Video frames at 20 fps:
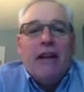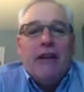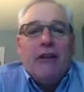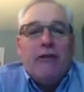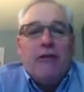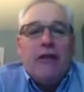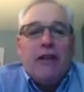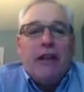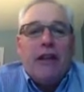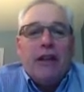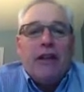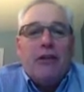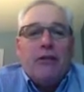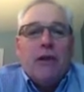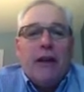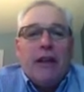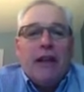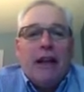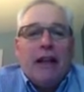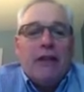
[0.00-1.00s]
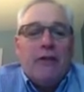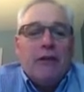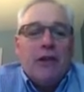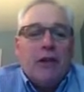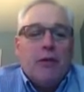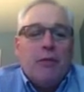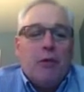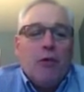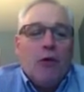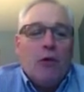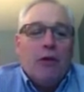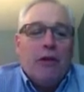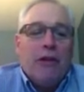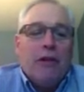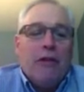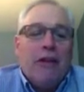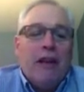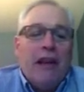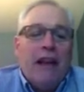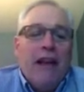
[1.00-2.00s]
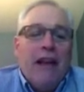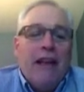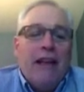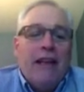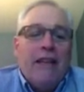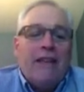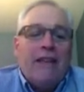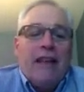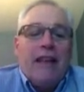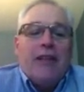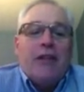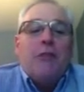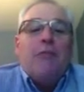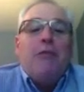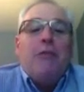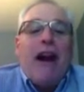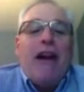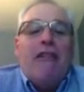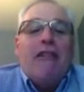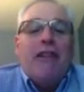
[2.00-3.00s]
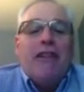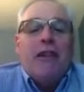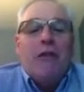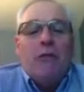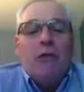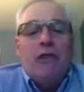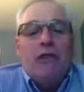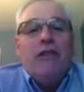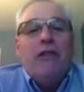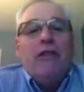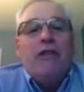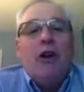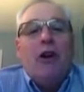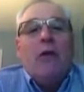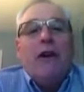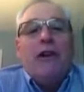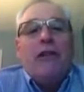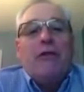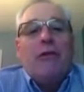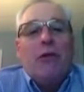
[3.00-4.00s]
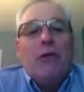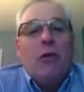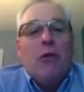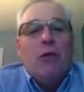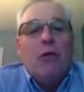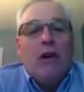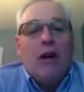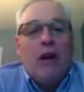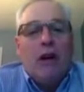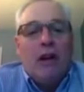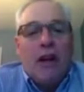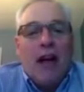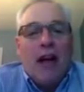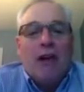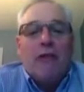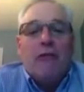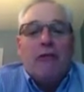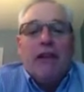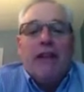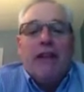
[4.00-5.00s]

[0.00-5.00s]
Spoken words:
interesting issue I'd like to explore with you. It's apparent that we're still going through a lot of